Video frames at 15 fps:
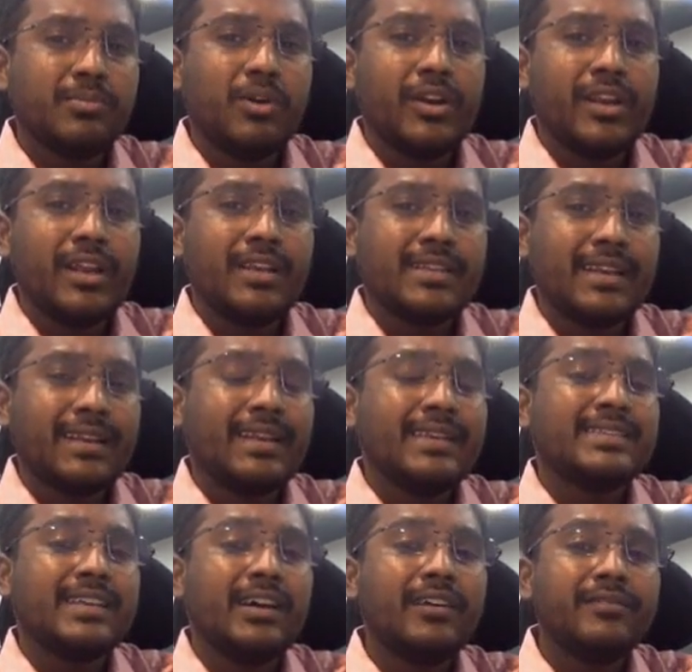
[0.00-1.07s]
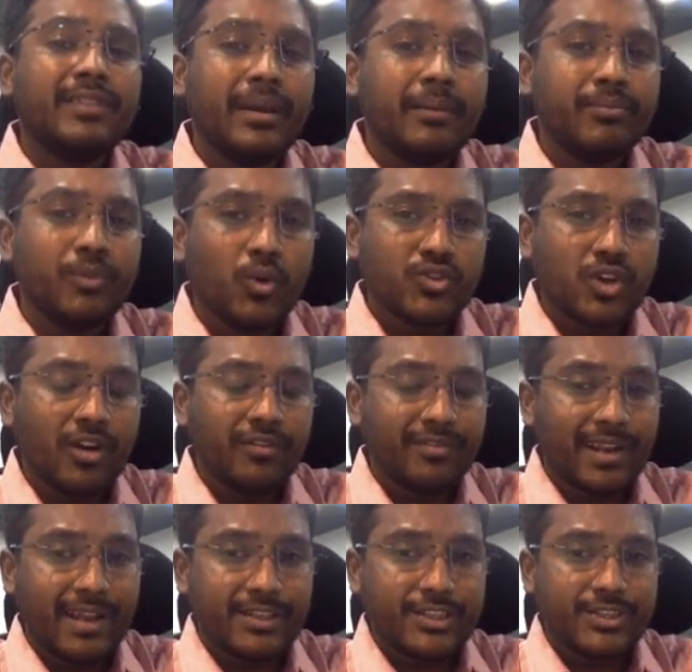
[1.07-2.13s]
audience and can serve them those offer
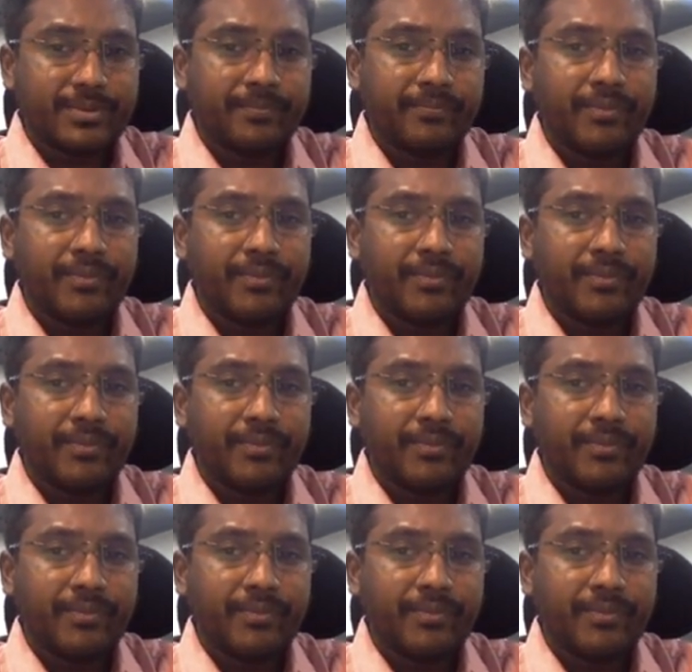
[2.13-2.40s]
ads.